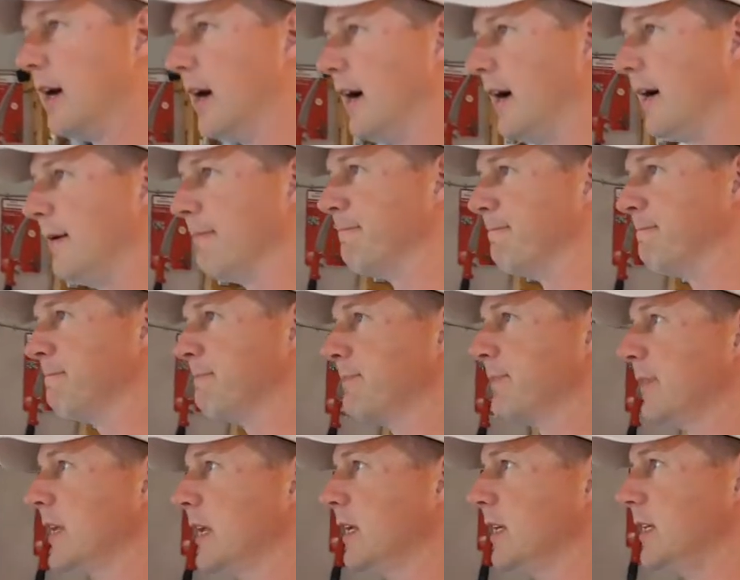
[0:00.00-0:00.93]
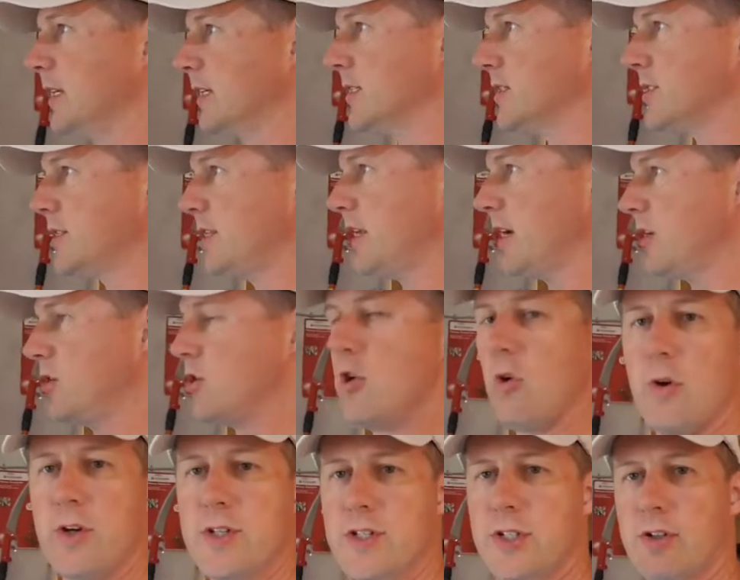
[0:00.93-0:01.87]
Um, you can see that
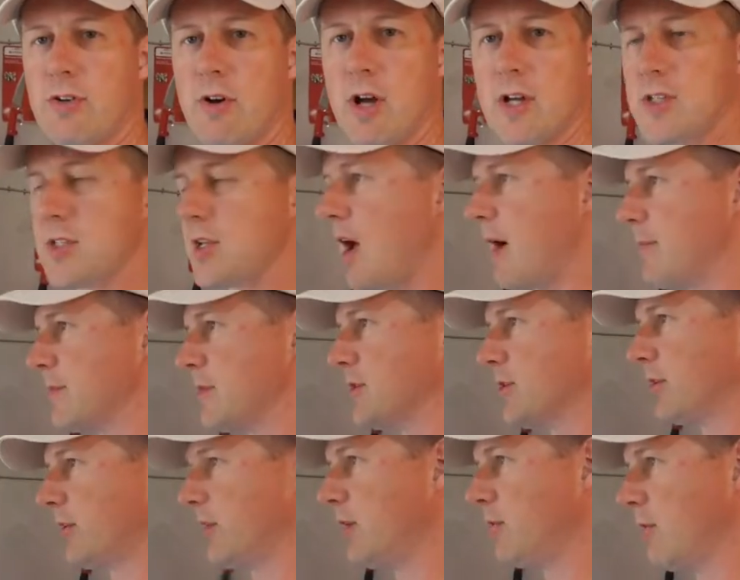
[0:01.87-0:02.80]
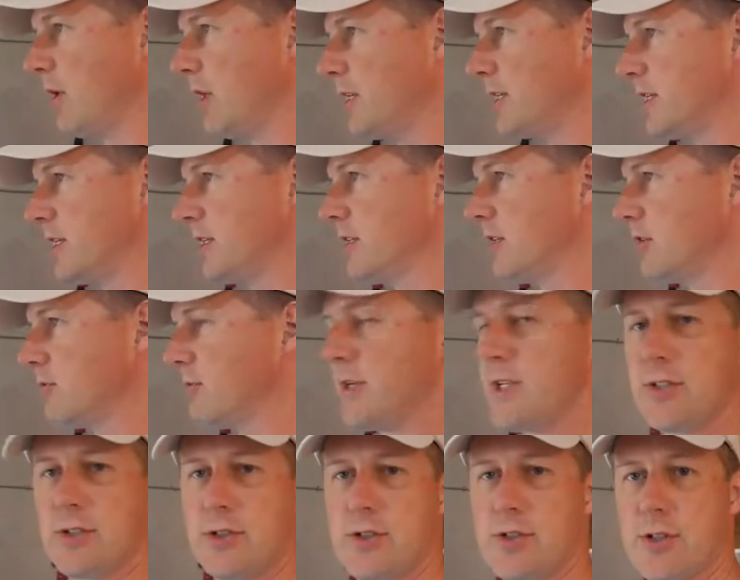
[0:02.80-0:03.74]
noise across top of the screen while I did a little
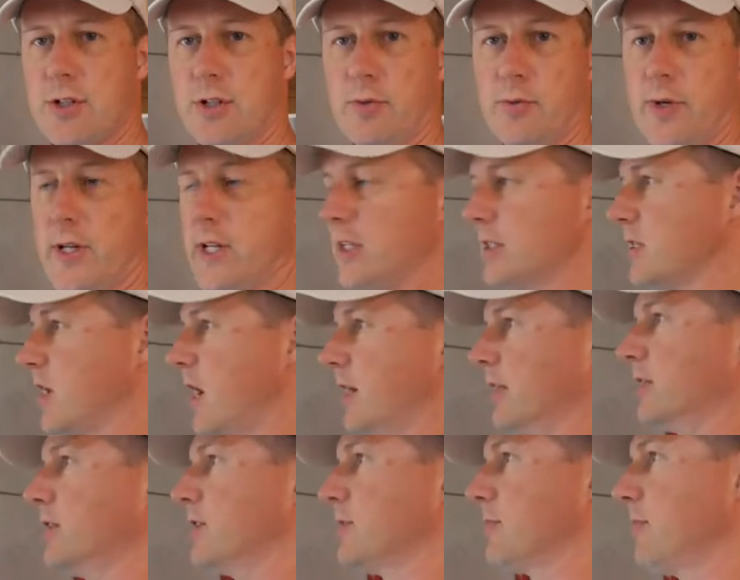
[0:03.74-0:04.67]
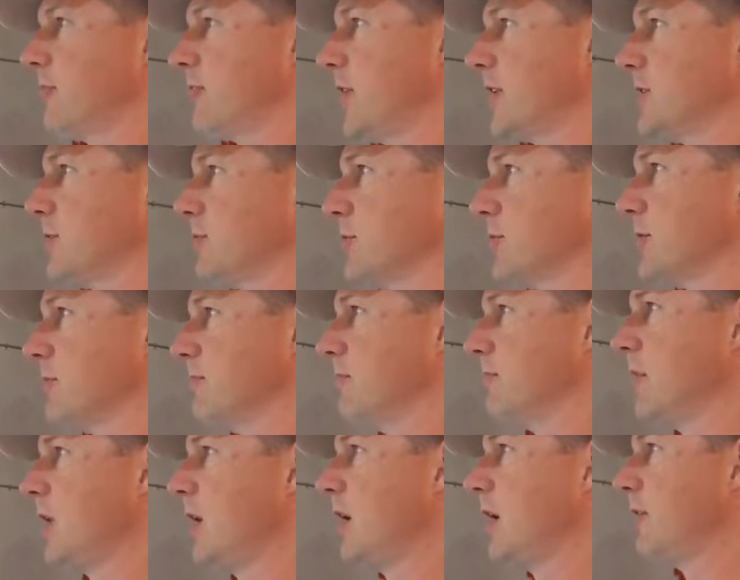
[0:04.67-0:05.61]
research, a little reading, talked to some friends with
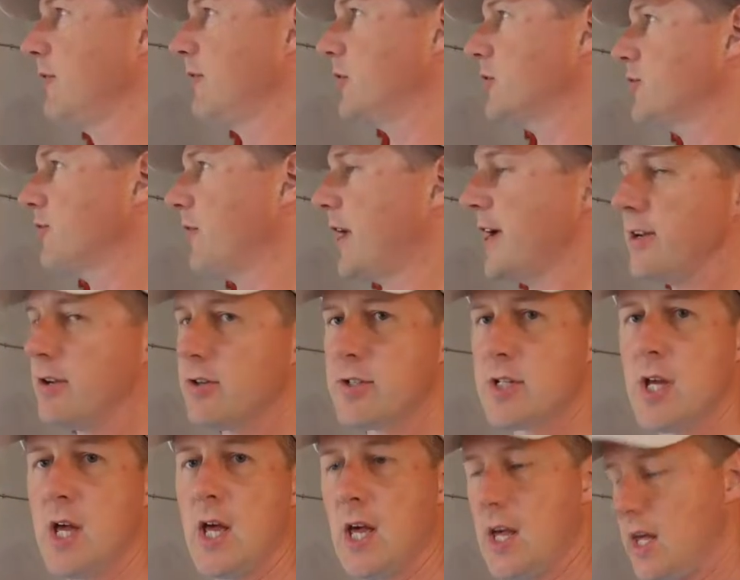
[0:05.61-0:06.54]
some fish finders.